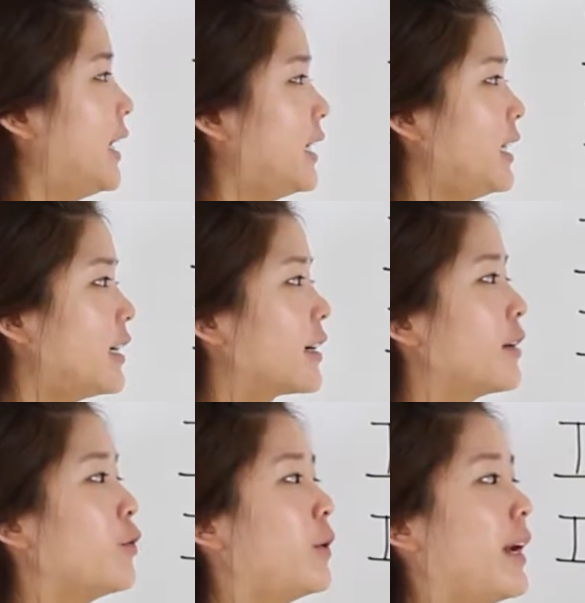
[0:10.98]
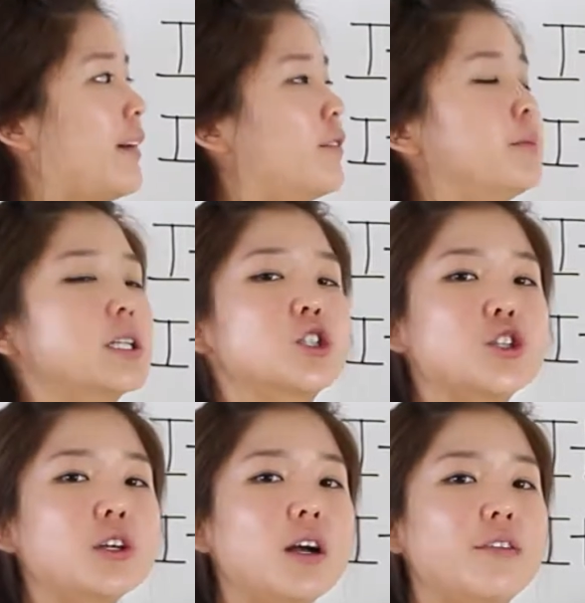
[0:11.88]
Here we have a
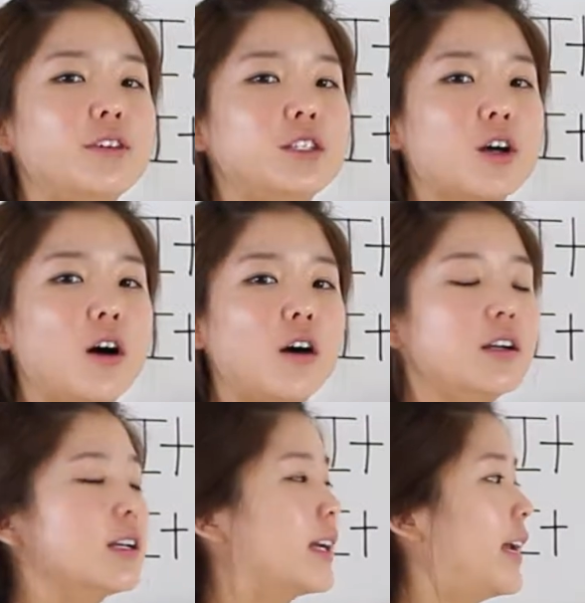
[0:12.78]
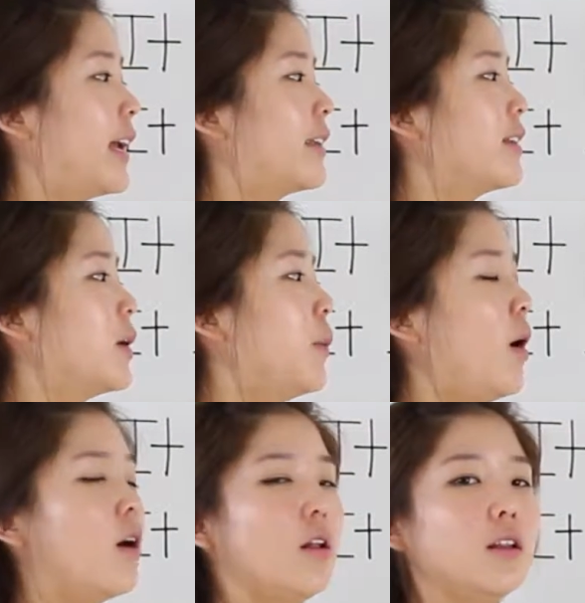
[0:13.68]
picture of a dog and a
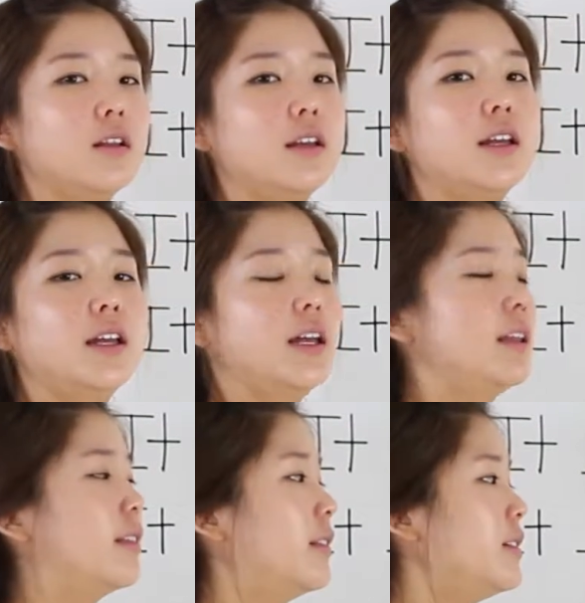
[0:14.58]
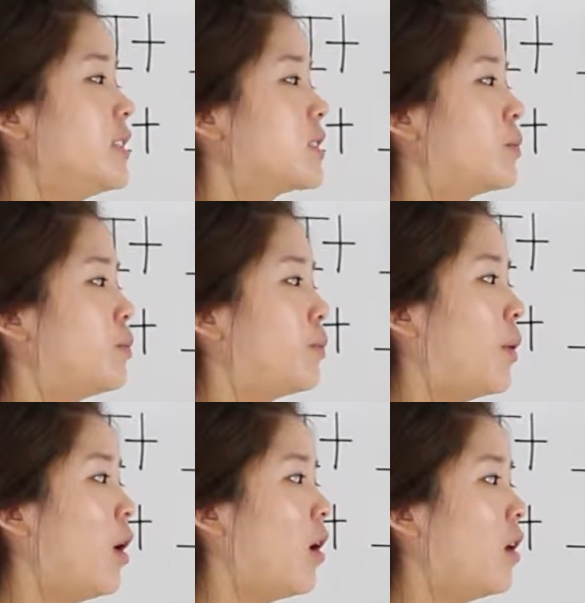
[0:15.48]
ball. And this
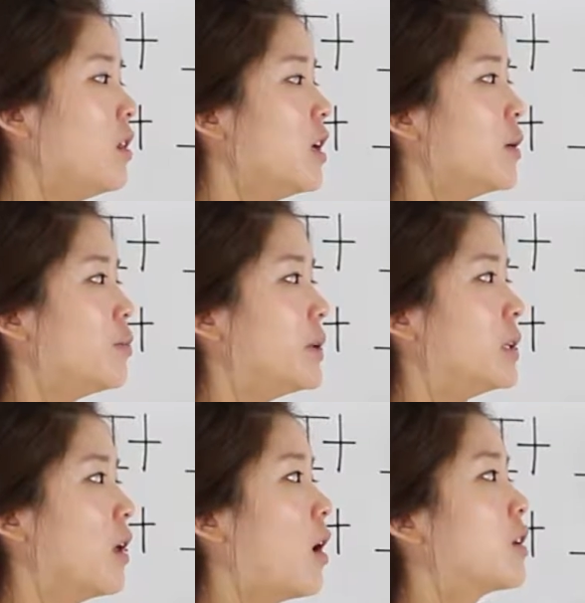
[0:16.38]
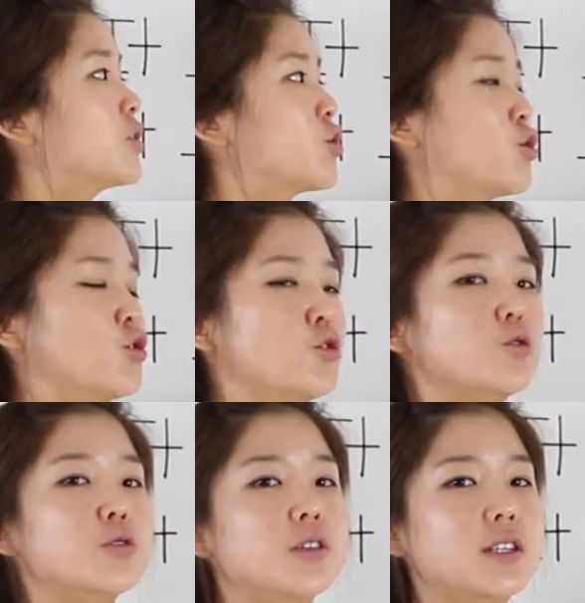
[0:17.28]
ball belongs
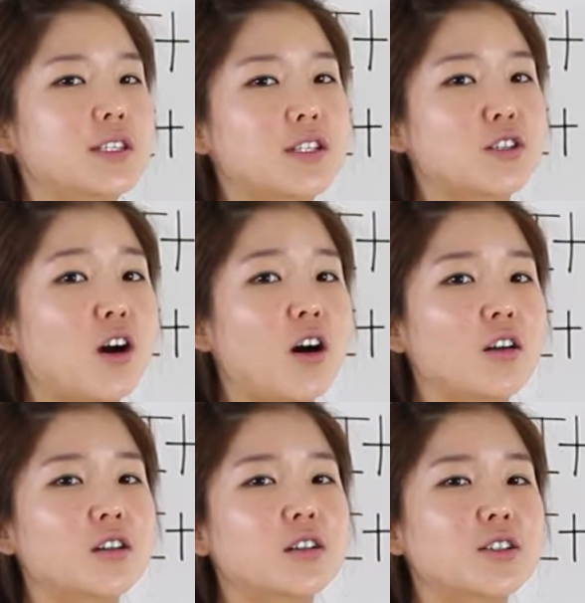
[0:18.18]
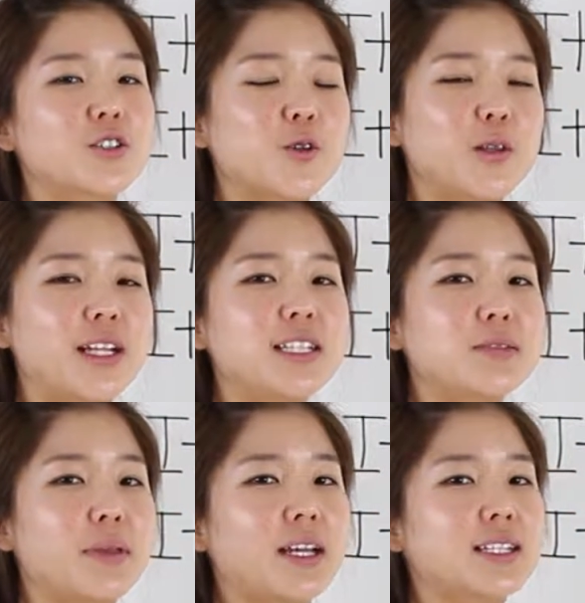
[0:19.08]
to this dog. So
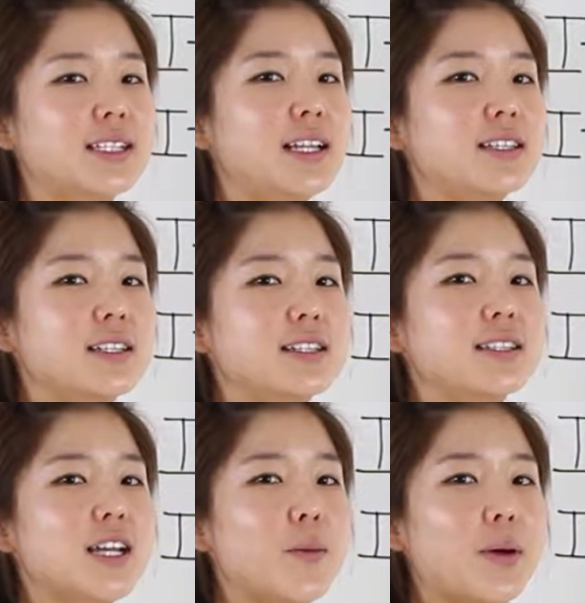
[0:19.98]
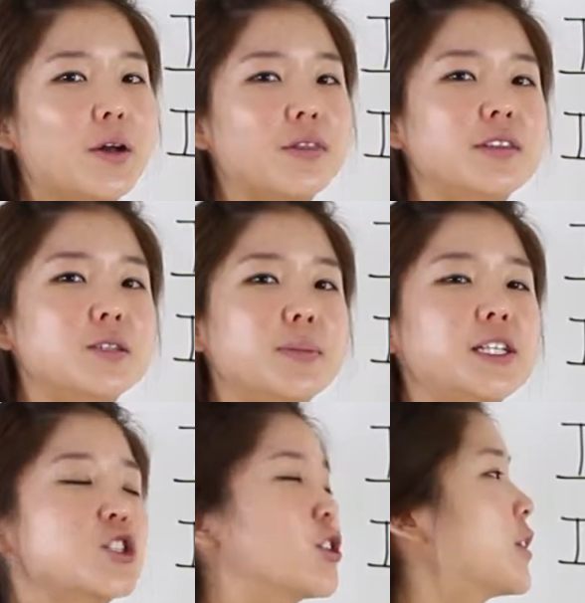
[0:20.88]
let's make a sentence about this
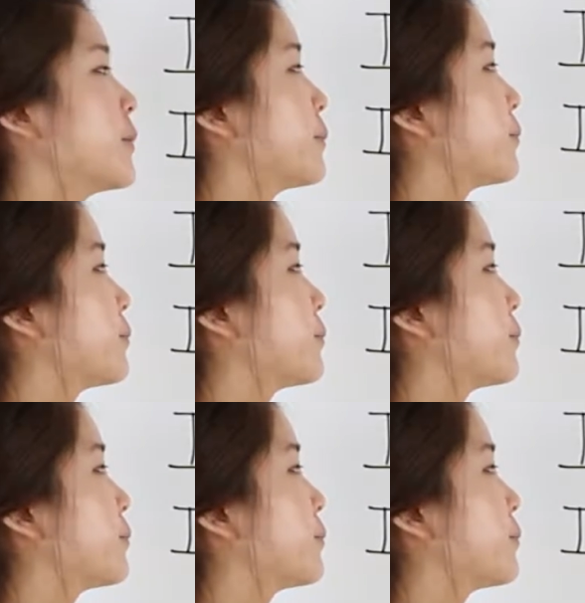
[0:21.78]
picture.